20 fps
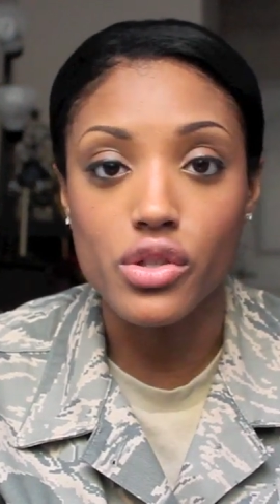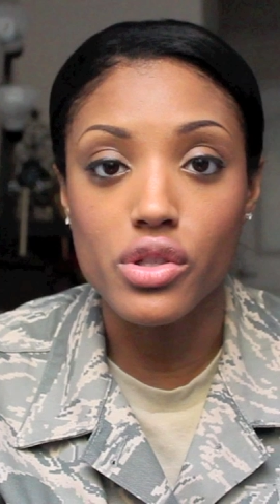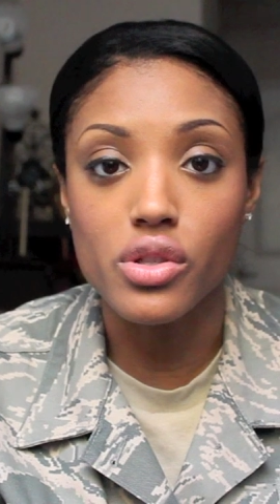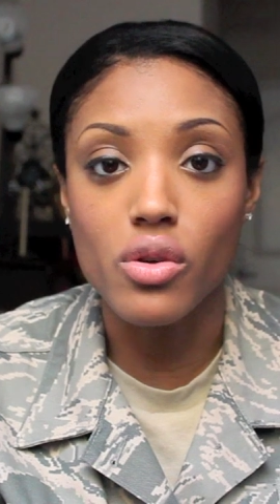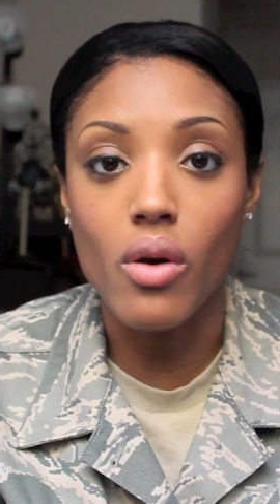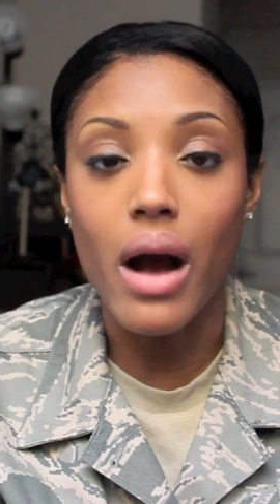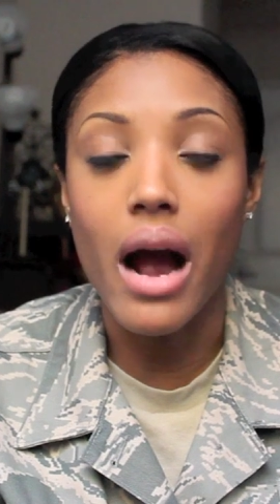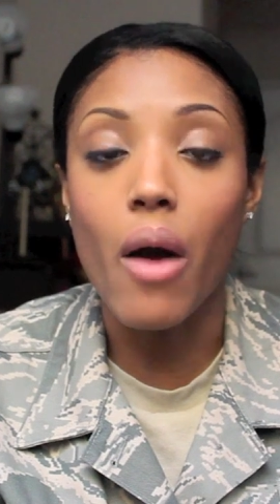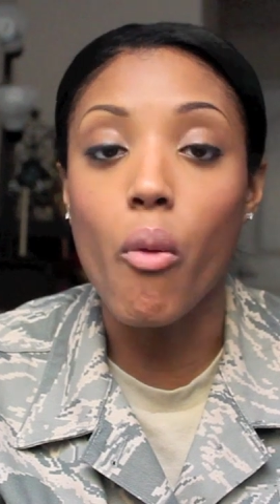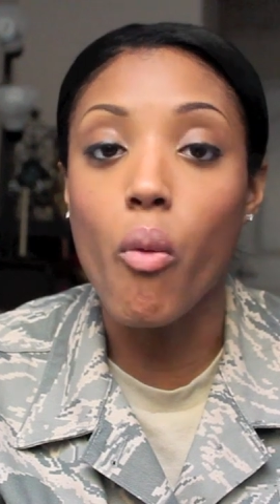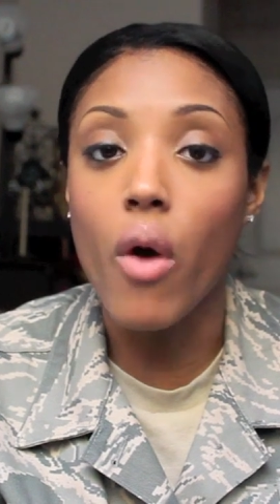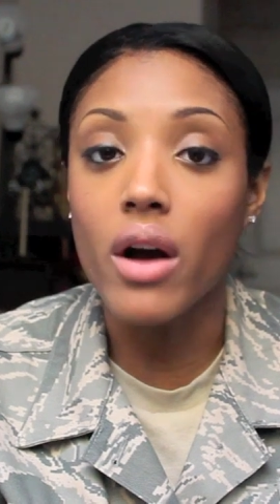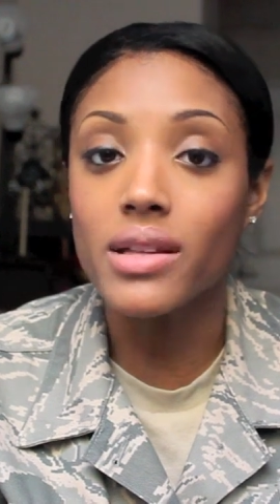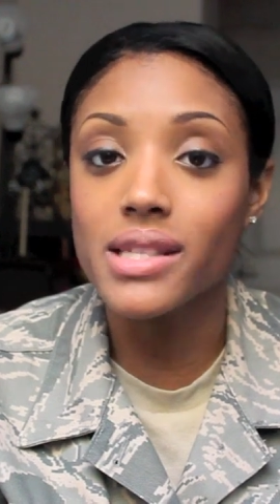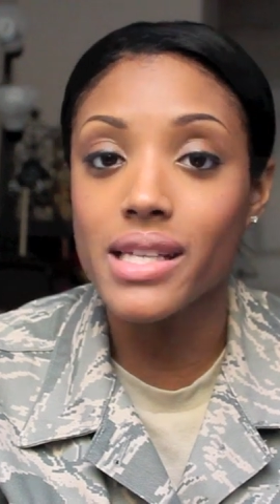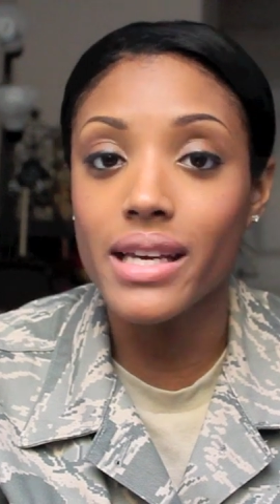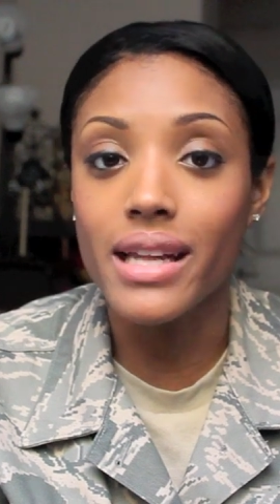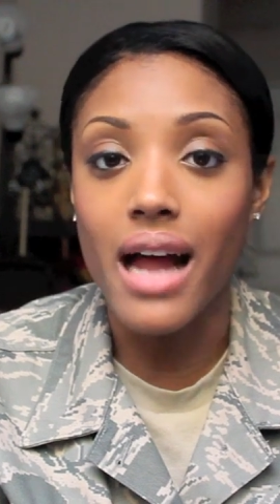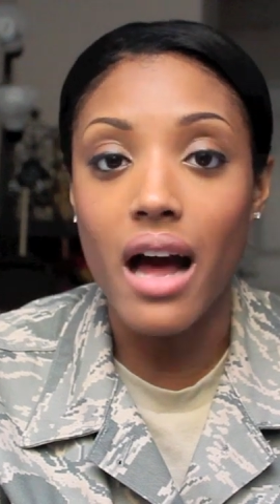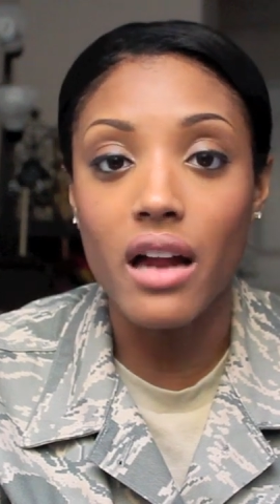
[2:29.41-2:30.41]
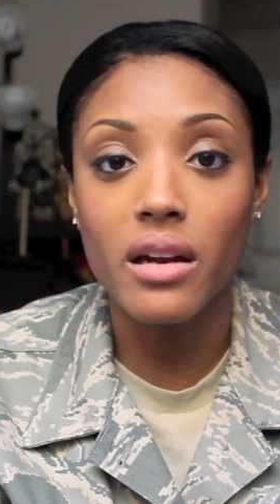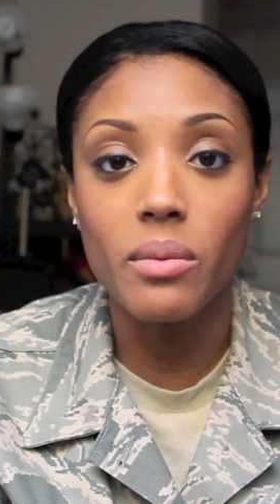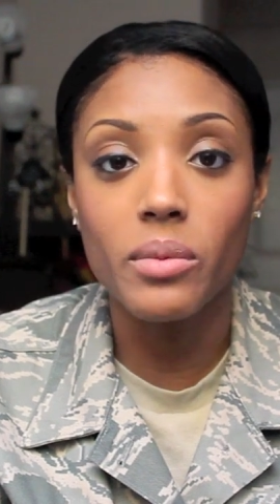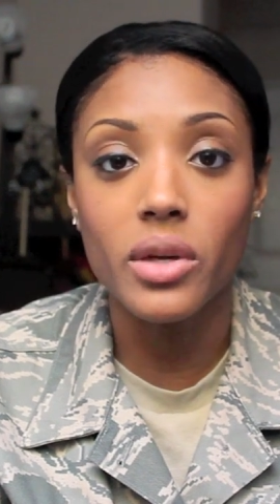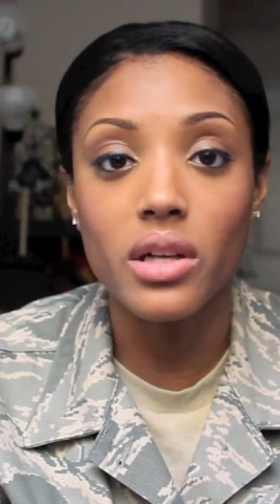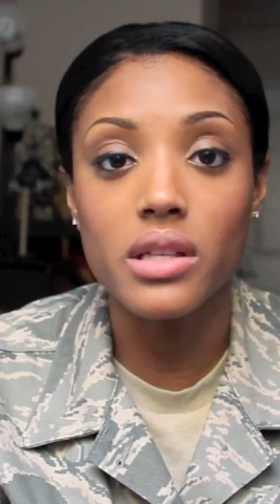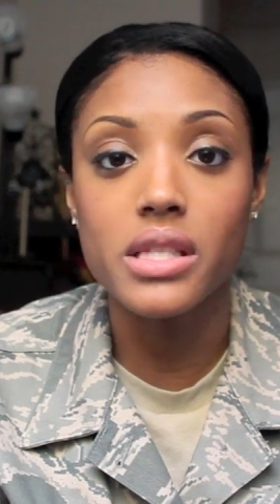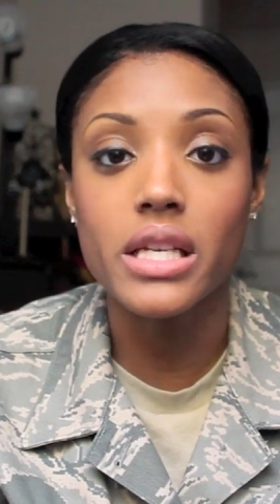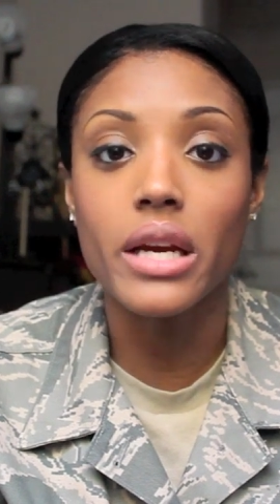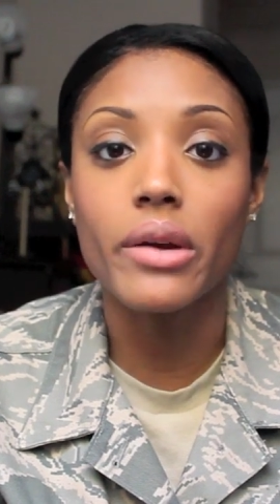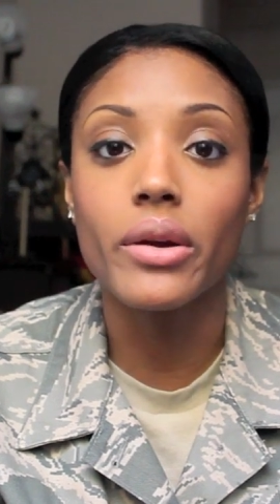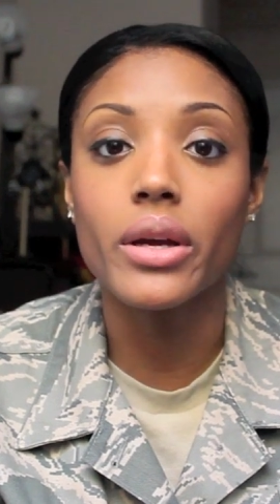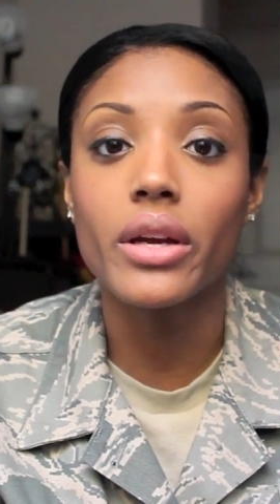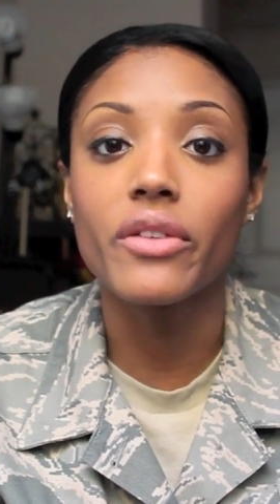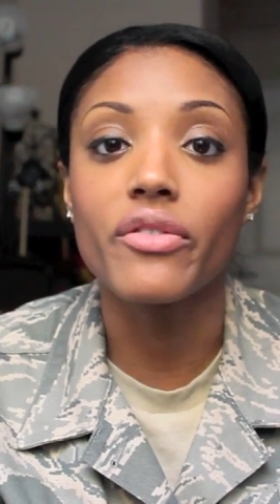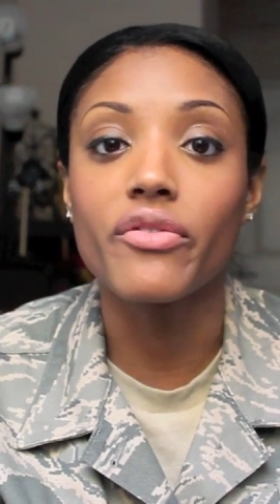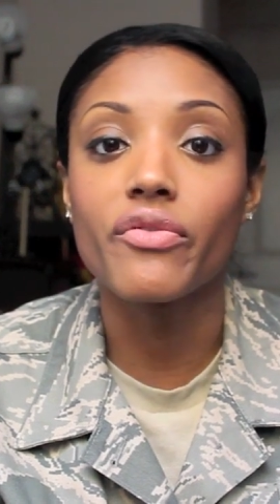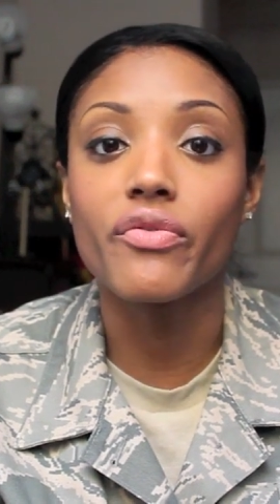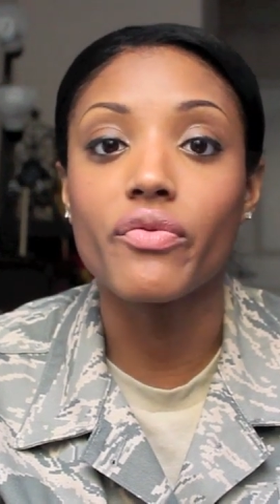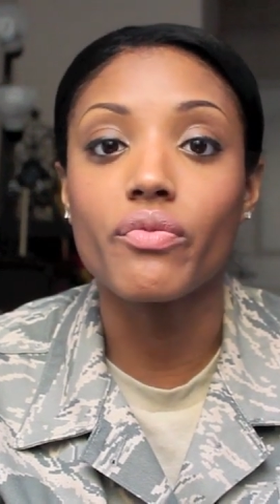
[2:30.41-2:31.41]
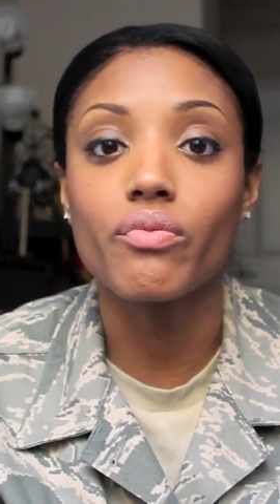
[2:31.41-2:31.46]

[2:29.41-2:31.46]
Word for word: So I want to get out of the military,